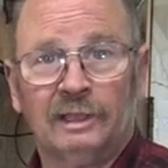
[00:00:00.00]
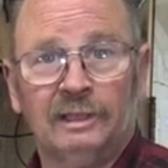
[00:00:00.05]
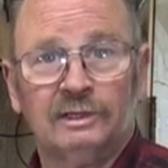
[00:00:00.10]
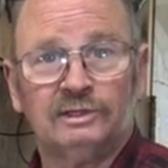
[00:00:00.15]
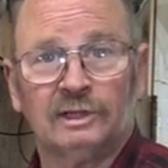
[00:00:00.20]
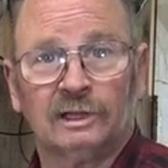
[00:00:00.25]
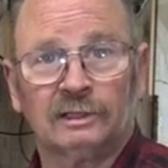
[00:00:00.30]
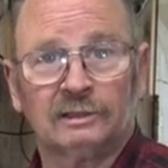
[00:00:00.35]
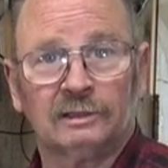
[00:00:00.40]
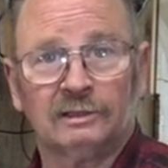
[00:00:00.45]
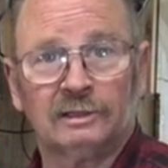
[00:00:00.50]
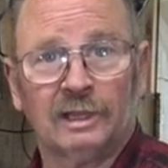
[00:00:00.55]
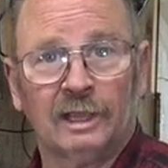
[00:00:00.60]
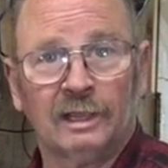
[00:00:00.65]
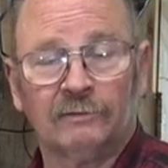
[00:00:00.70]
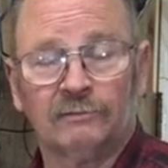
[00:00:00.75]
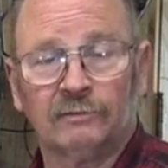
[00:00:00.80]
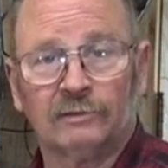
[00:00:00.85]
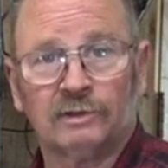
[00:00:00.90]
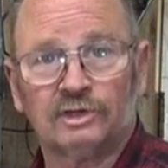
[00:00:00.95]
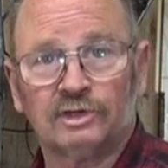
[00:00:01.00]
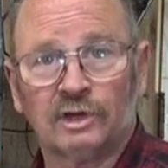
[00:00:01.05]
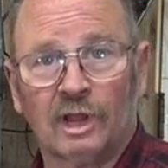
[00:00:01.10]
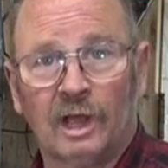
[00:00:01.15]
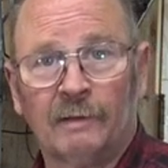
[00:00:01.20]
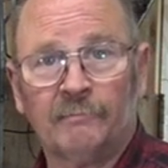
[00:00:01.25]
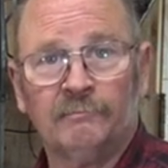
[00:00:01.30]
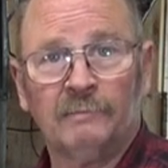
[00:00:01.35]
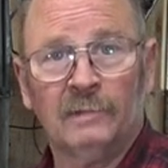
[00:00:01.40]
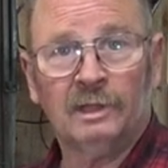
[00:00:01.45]
he checked the tank for the
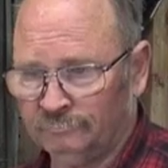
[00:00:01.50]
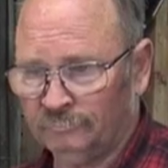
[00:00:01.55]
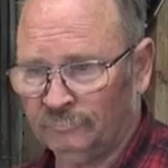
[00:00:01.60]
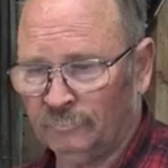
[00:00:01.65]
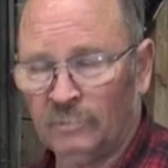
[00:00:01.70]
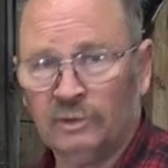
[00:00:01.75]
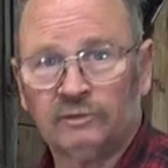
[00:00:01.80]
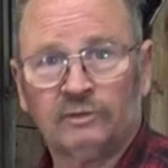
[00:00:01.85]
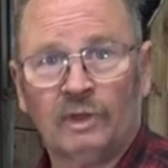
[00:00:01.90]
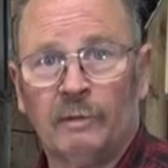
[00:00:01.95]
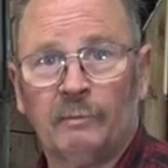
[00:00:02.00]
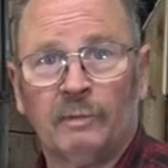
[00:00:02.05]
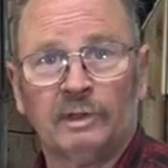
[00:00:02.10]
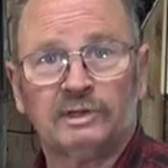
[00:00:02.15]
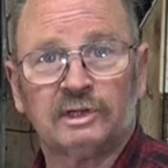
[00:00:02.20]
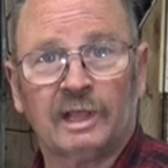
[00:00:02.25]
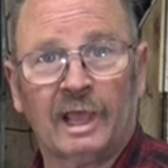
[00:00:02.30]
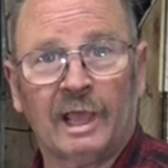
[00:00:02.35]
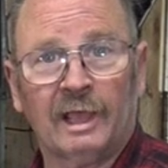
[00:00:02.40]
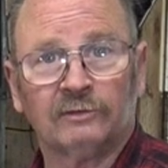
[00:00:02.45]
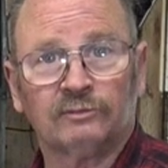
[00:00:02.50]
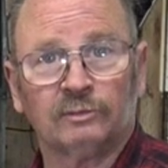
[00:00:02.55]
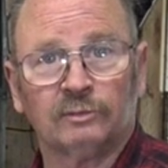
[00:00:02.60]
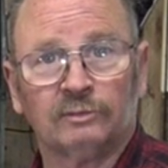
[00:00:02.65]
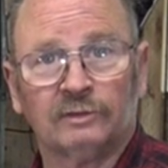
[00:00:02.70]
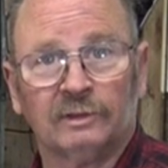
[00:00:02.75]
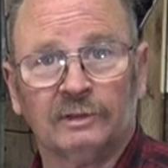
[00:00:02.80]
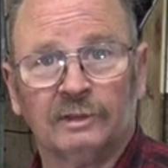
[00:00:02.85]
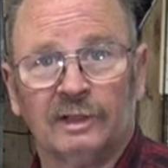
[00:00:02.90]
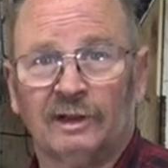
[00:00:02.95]
shop, saw how much gas
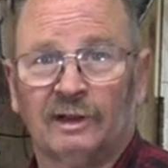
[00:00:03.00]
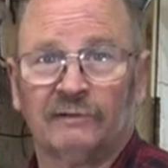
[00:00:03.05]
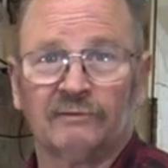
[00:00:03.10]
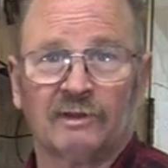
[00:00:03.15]
was in there.